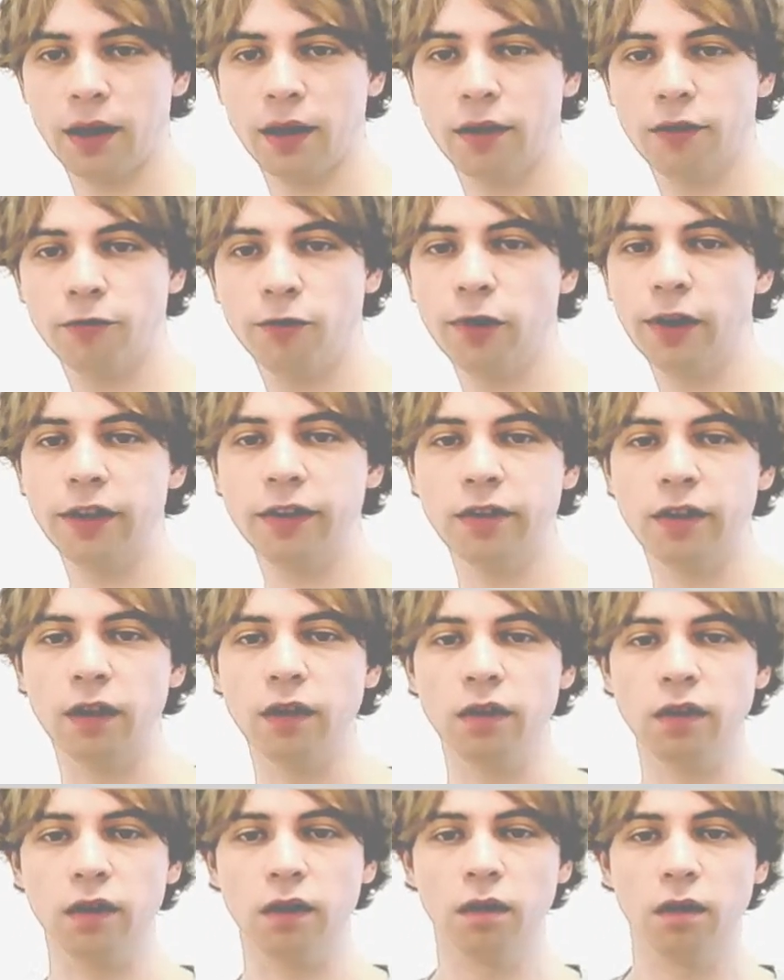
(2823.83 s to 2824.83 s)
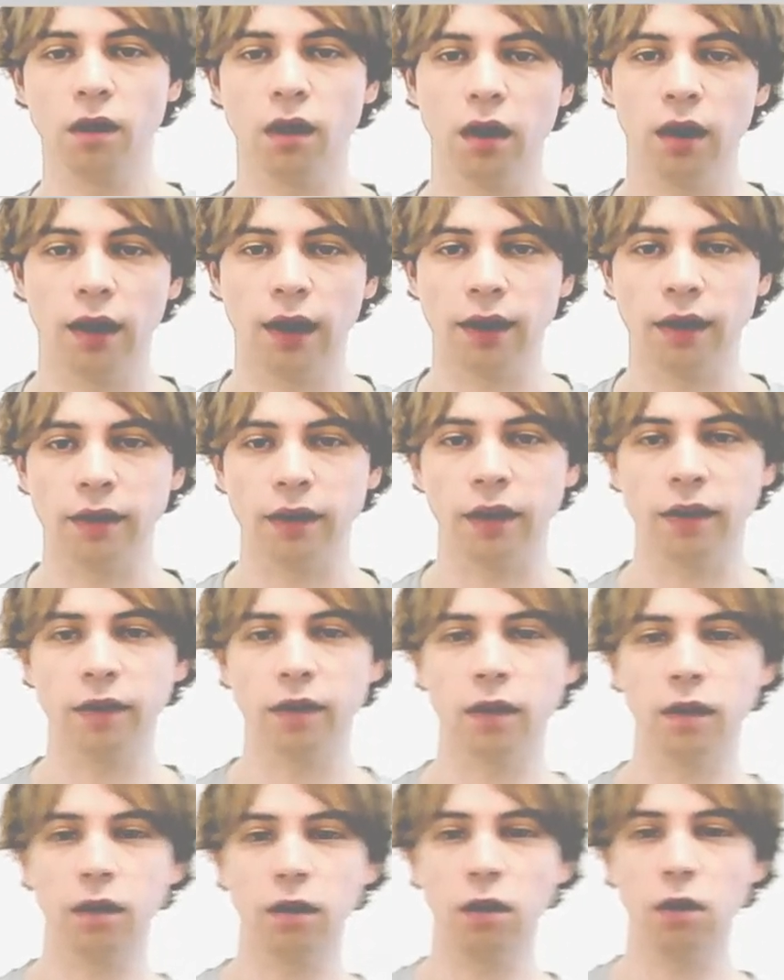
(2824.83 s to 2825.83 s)
For instance, like this,
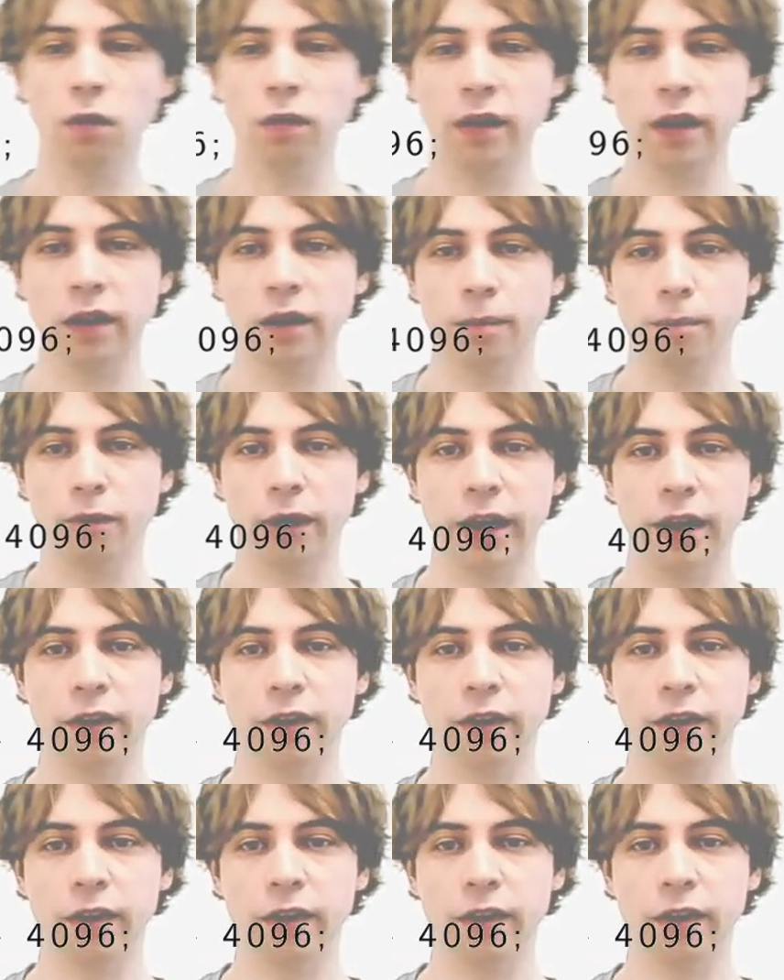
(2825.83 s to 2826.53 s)
using the break